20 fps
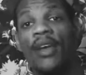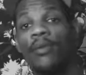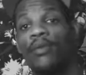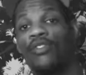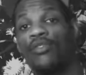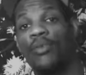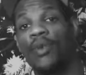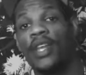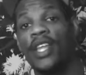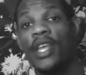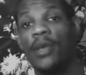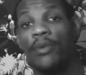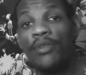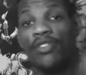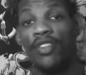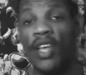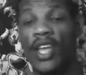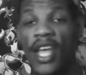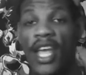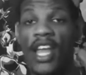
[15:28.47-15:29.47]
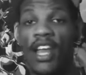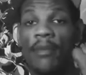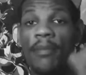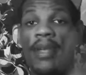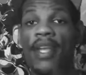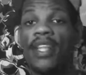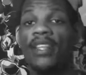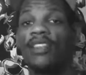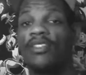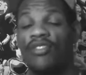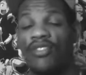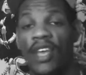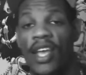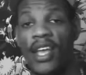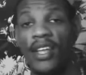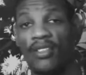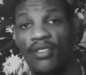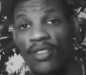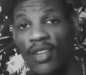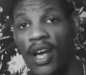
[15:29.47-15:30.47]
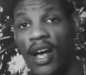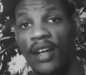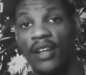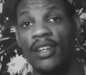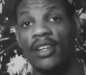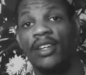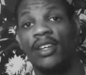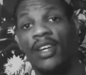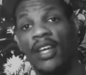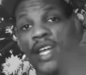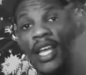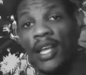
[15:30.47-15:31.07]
was when he was an enemy in the Saiyan Saga,